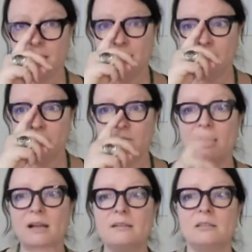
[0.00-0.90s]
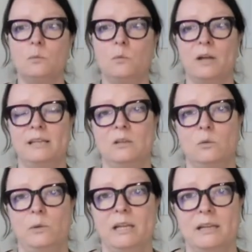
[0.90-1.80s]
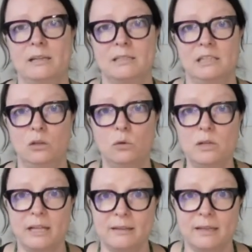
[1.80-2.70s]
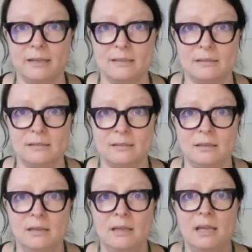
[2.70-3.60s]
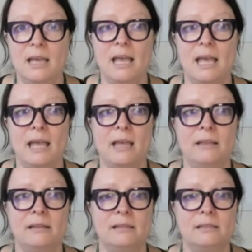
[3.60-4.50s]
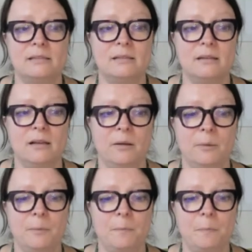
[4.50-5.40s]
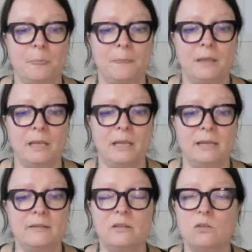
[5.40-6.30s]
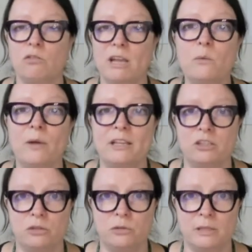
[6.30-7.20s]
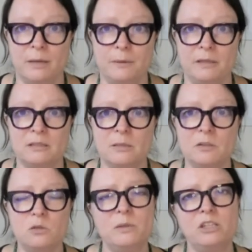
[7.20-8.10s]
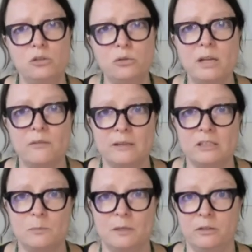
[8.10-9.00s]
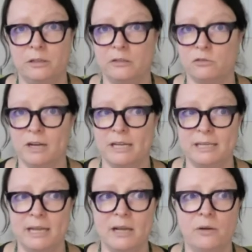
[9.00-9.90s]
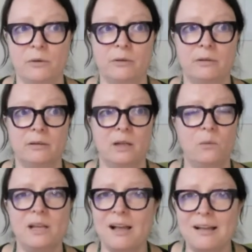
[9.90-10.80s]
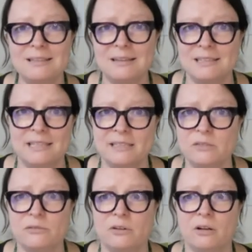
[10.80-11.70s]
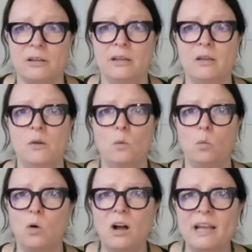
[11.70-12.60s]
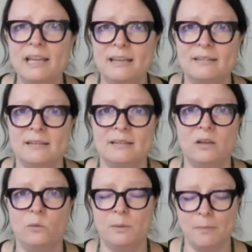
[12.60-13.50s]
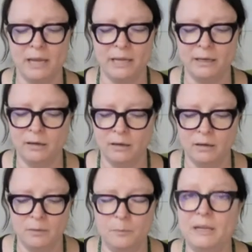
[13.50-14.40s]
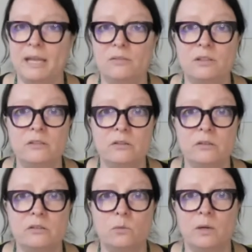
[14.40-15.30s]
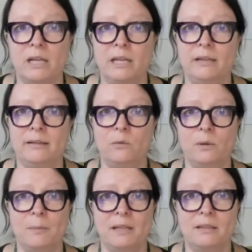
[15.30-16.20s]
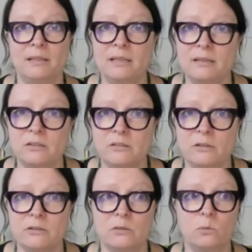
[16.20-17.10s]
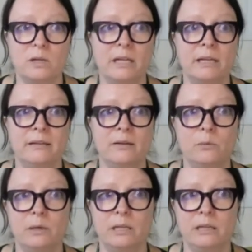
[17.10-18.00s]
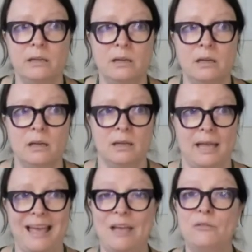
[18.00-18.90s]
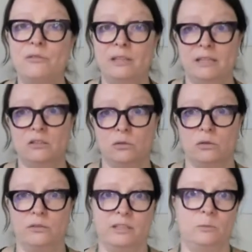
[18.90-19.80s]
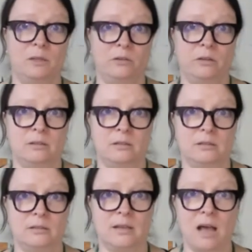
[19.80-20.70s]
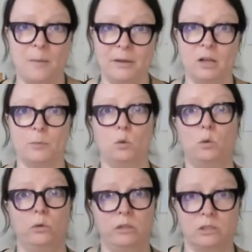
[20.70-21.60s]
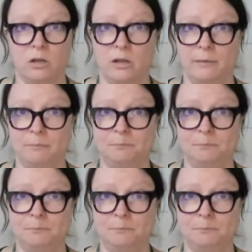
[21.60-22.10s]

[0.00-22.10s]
Now, there are some ways that we can actually look at that. And it is a great way to do that, because sometimes we do have an experience right now and we can't identify why is it that we may behave in a certain way, that we may think in a certain way, that we have these sort of experiences coming up all the time.